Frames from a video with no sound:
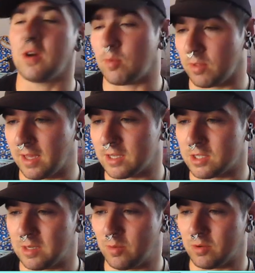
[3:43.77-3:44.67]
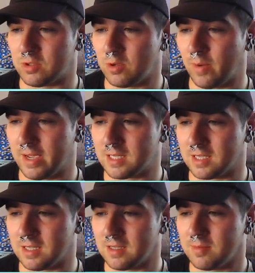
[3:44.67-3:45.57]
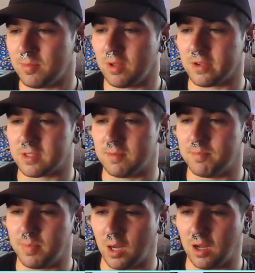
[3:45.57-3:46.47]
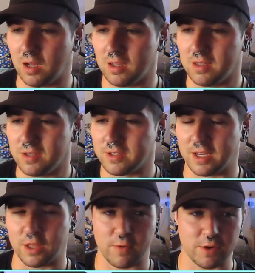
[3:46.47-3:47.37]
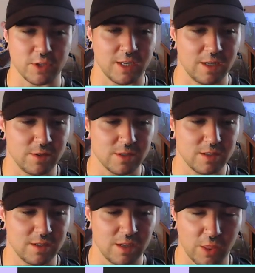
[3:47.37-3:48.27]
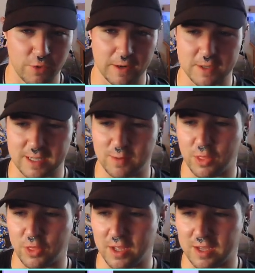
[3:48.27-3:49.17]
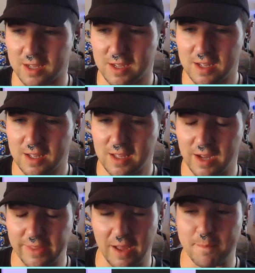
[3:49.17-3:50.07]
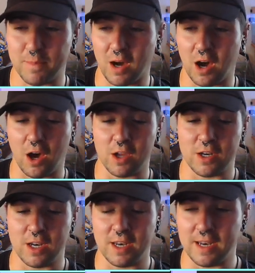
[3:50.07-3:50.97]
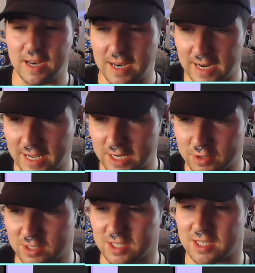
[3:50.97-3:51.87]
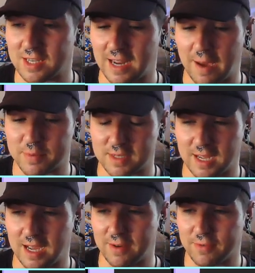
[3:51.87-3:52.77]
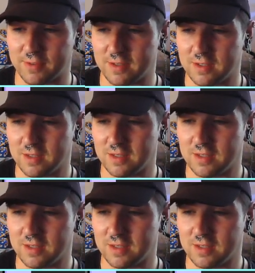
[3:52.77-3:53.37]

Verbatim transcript: Double that shit. We've got 280 plus the bar. So yeah, 300 kilos. 300 kilo, I think. That bar literally just snapped in half.